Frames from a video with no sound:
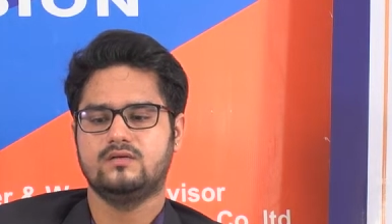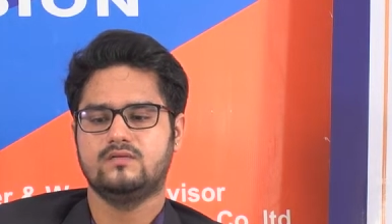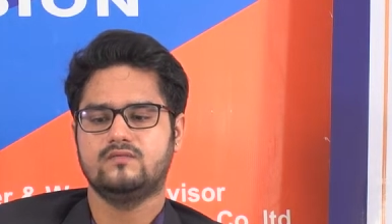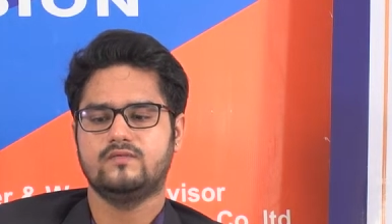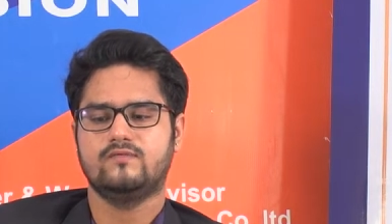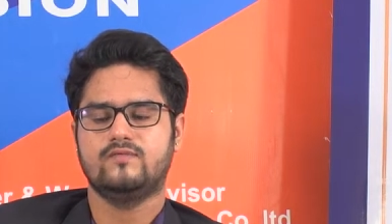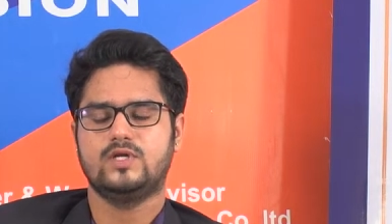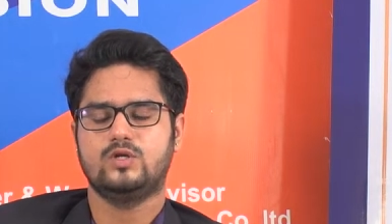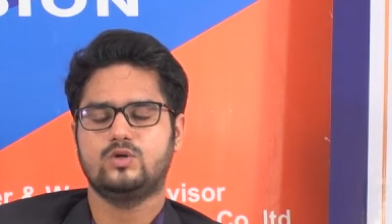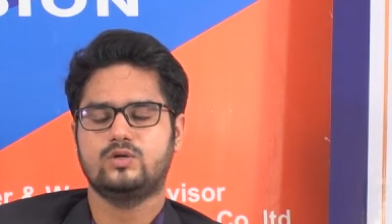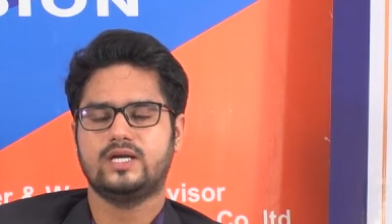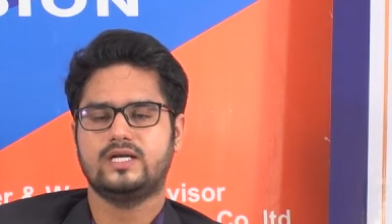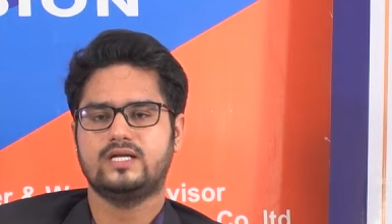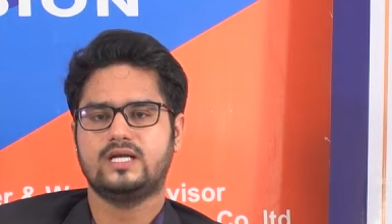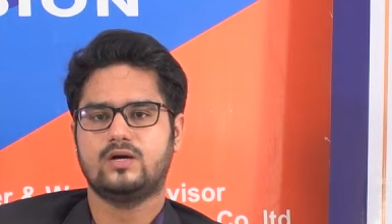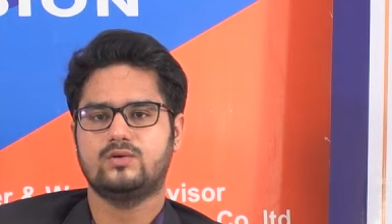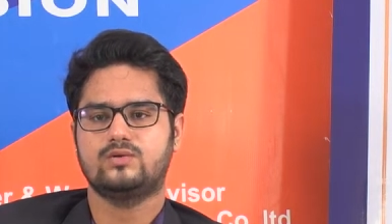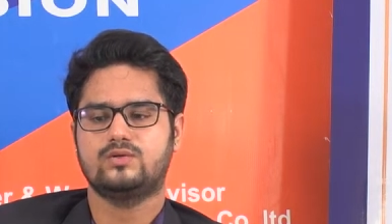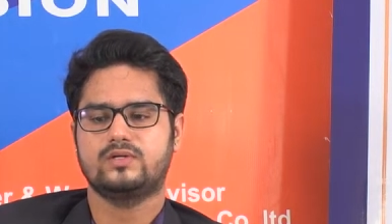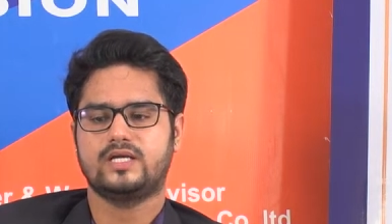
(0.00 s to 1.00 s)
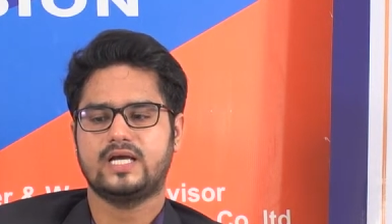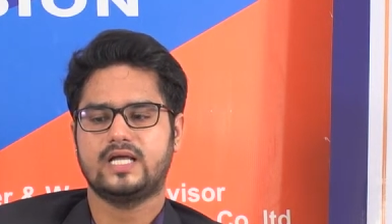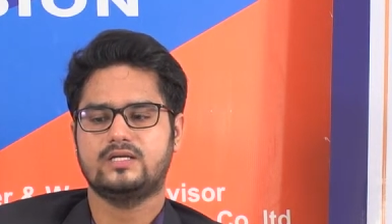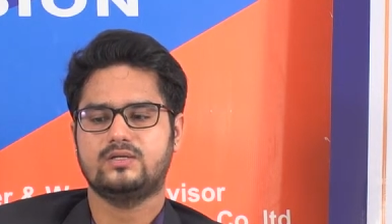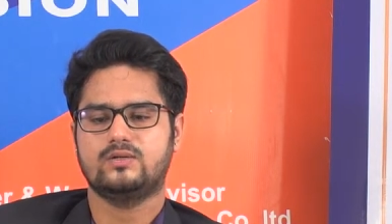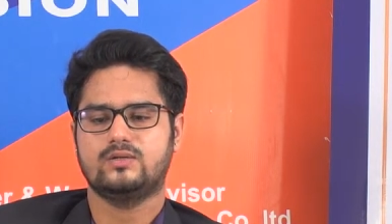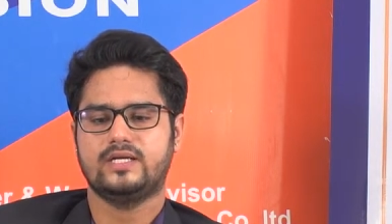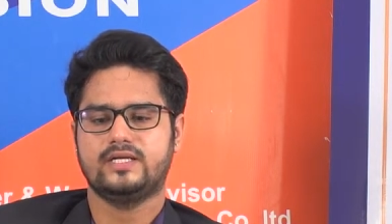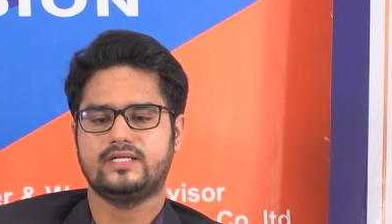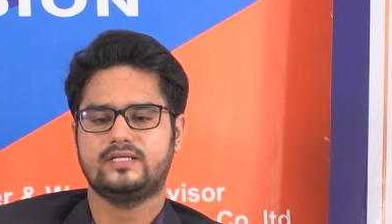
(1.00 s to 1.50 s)
We will look at how to
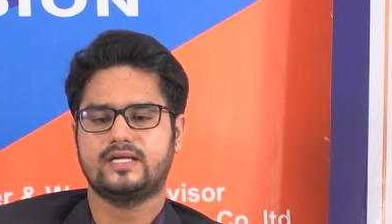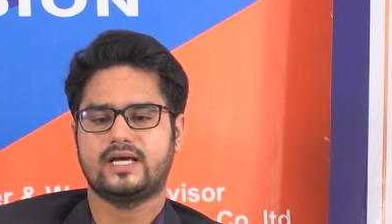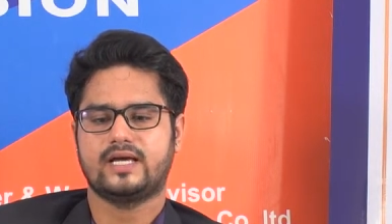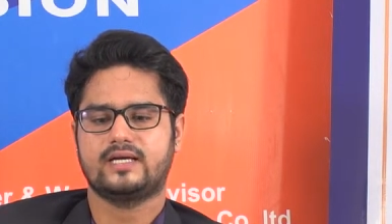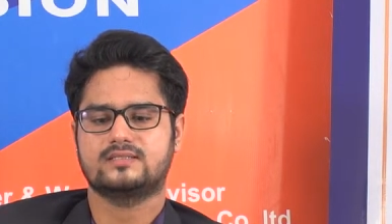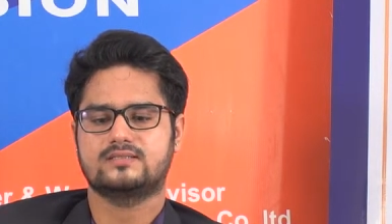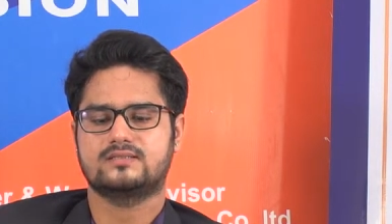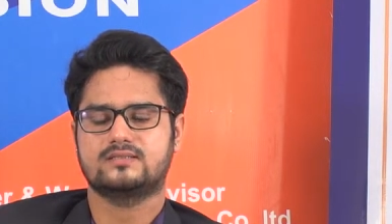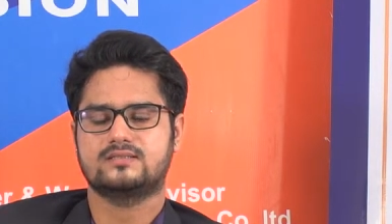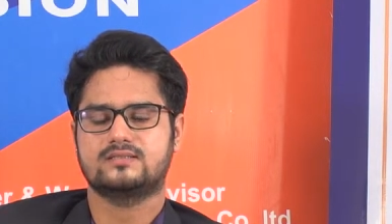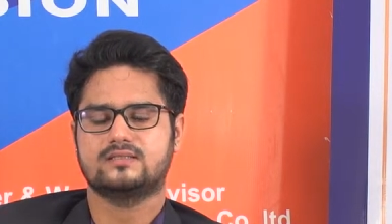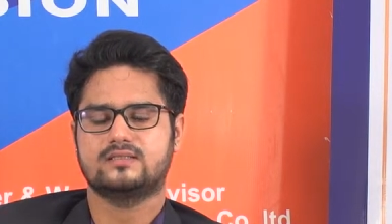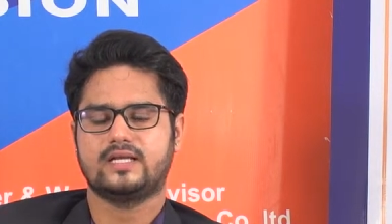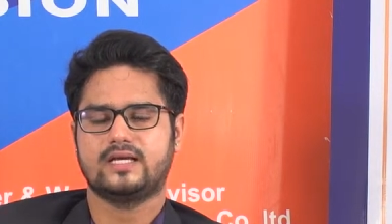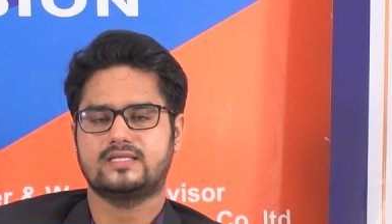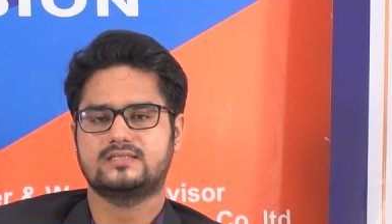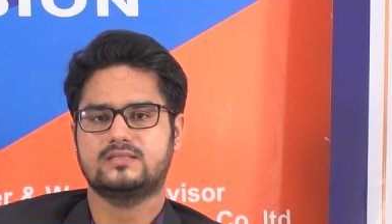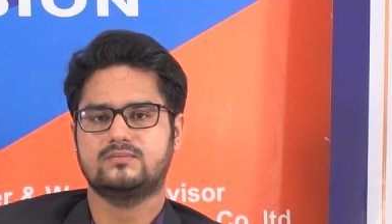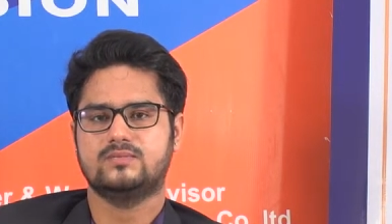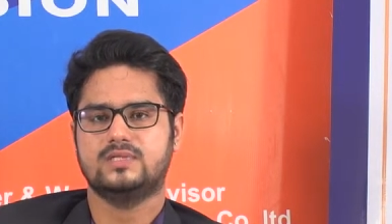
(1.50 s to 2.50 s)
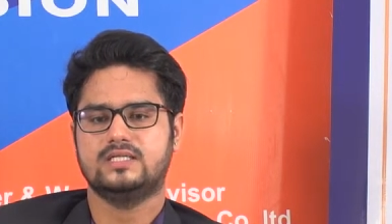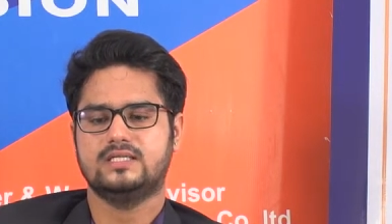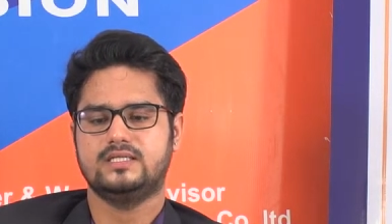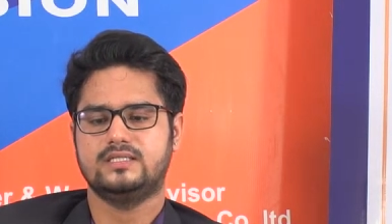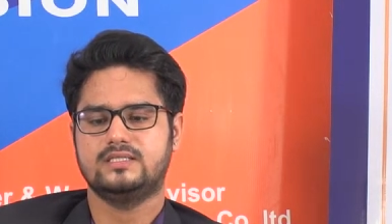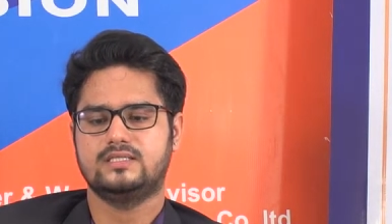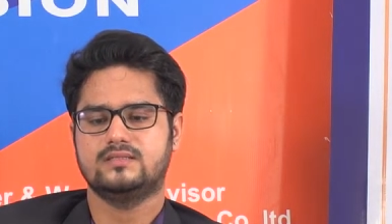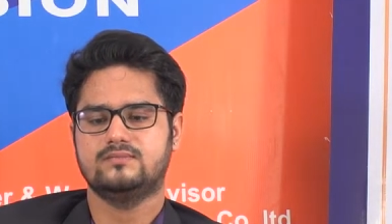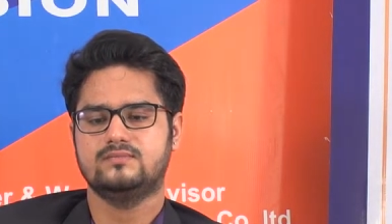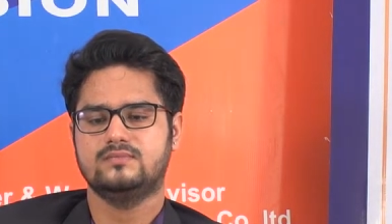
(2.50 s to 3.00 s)
calculate taxable
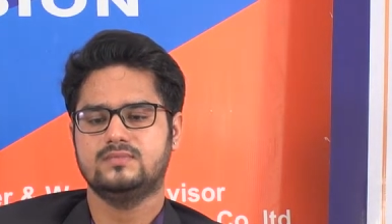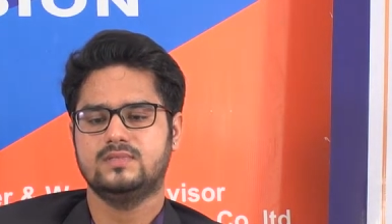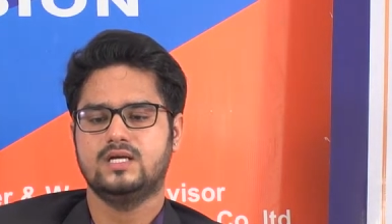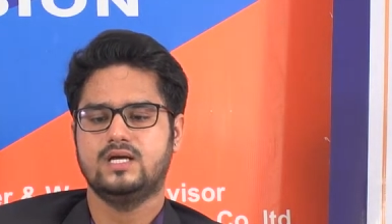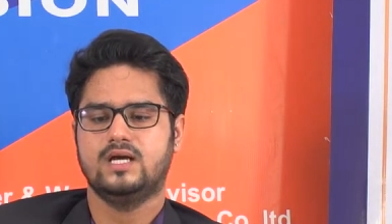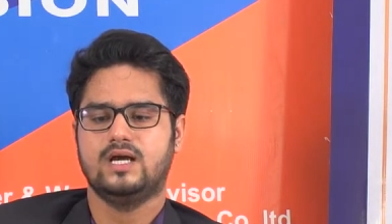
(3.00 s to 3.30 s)
income,